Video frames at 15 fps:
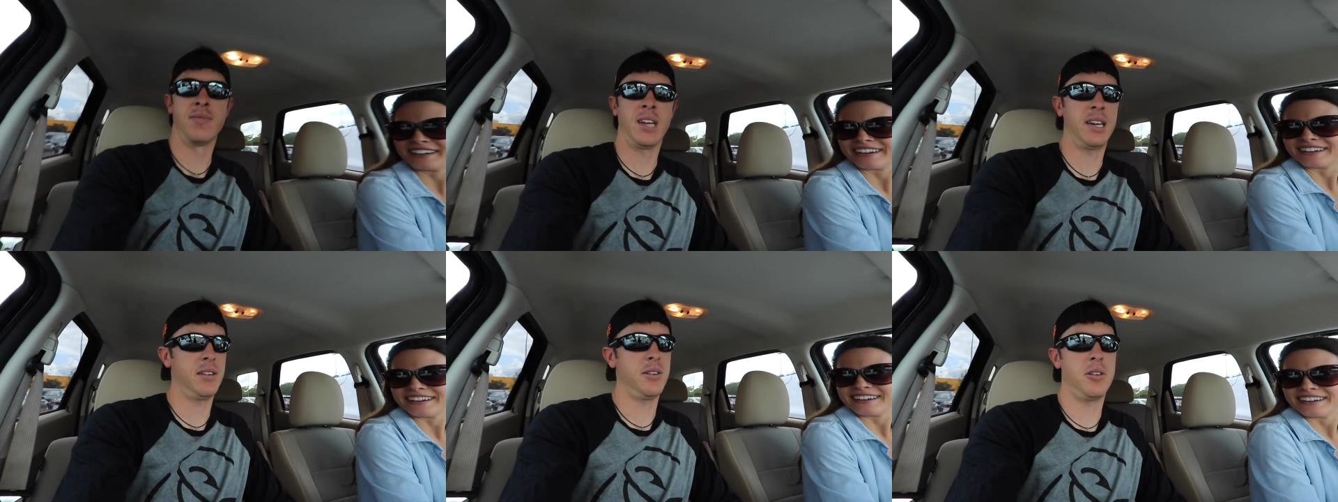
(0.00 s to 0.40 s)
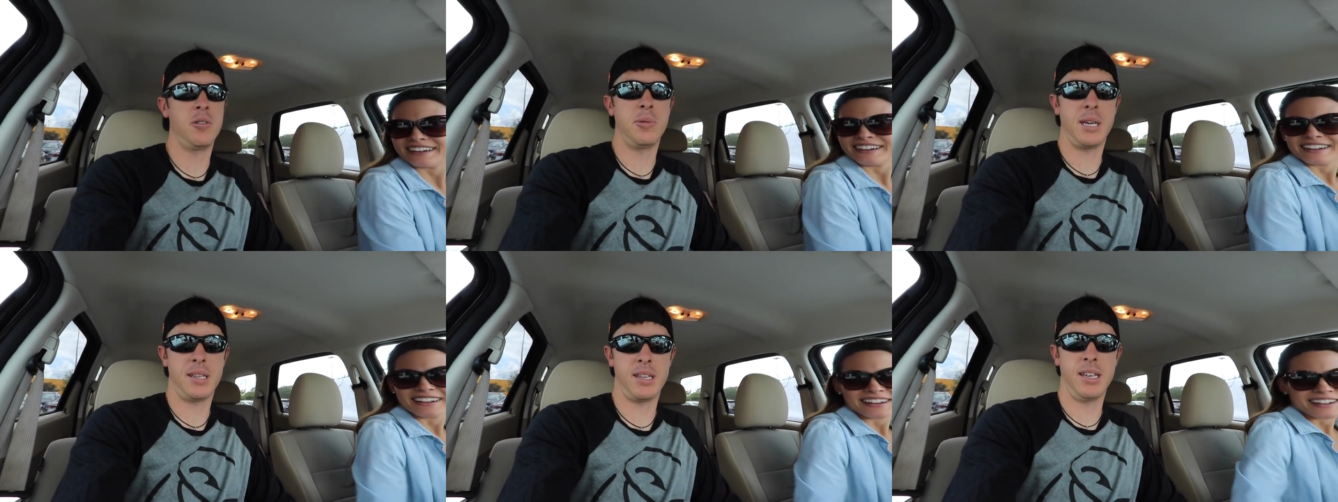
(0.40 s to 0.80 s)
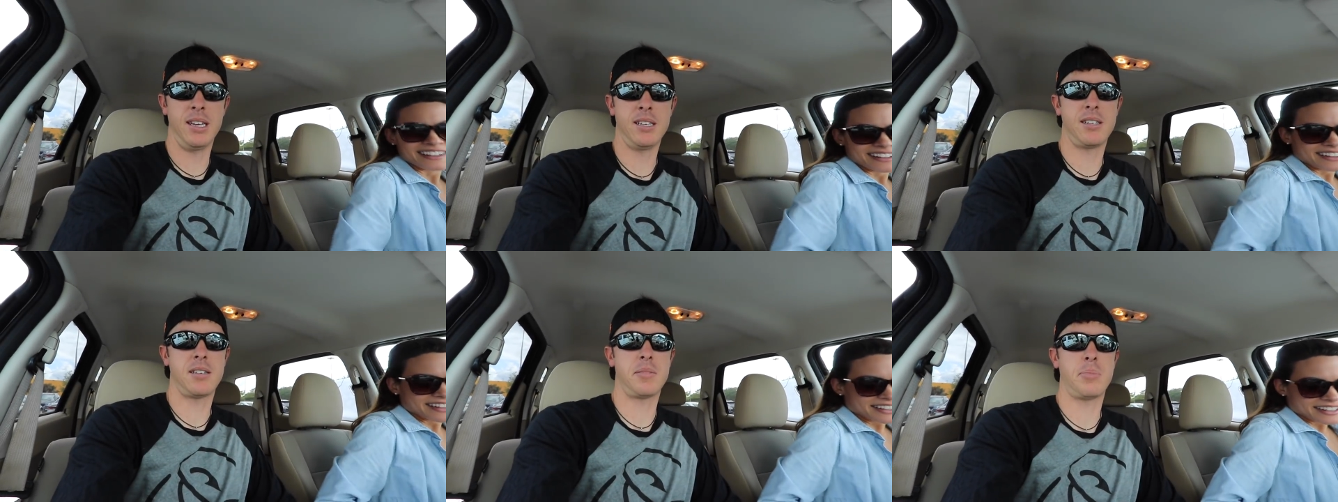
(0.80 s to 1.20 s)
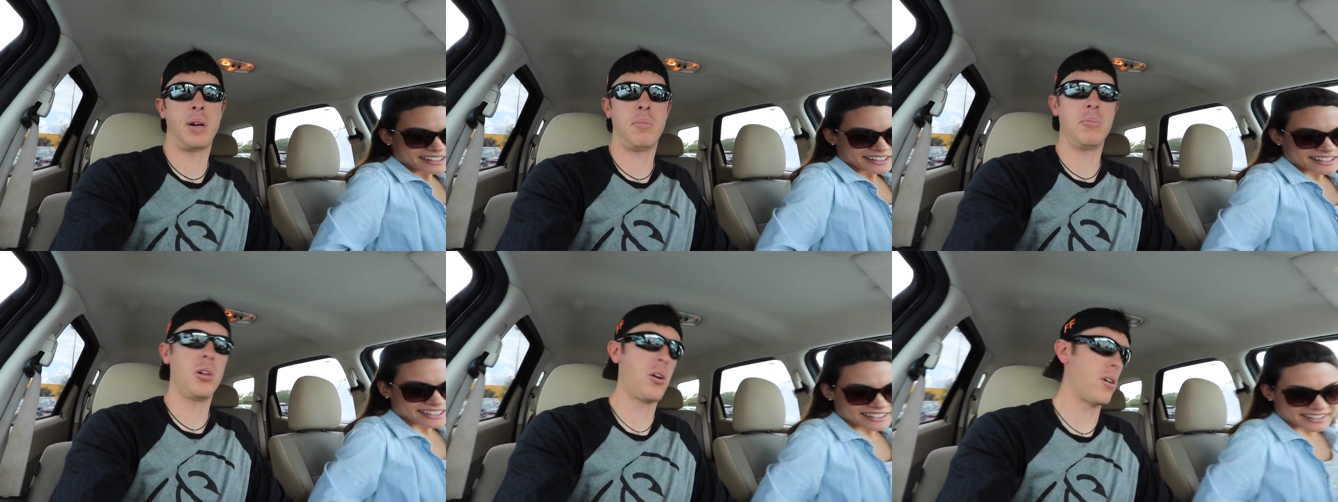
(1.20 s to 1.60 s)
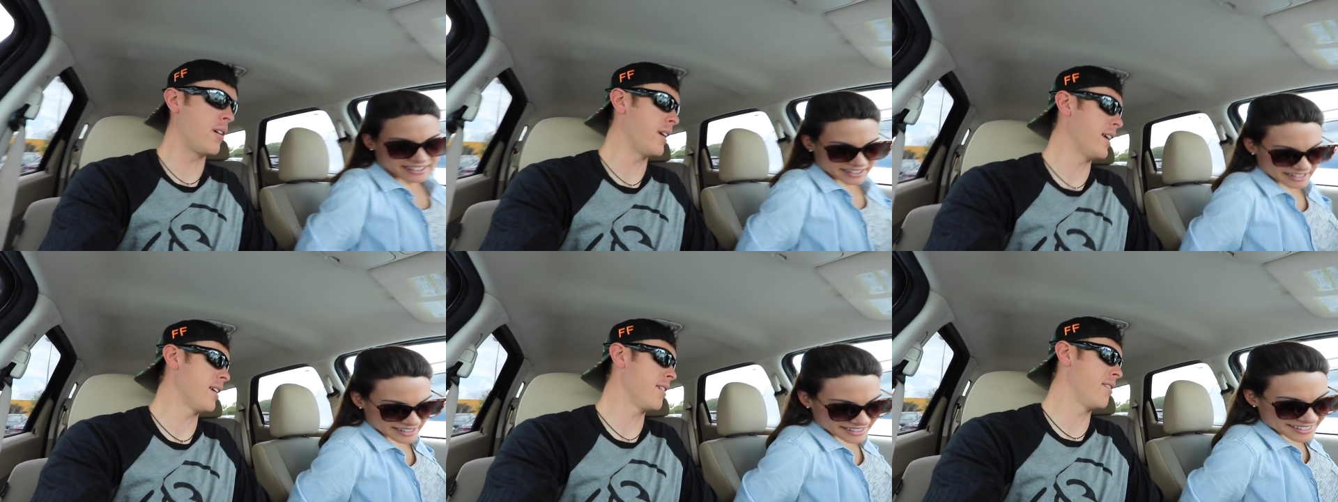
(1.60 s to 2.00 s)
Speaker 1: I don't know about this, but I'm
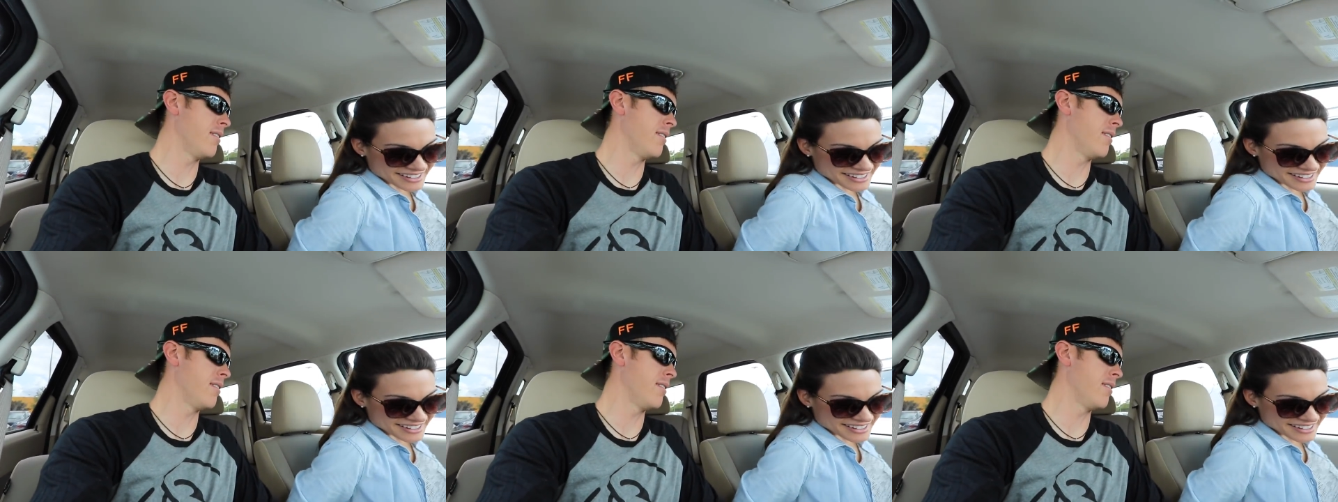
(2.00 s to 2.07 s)
learning.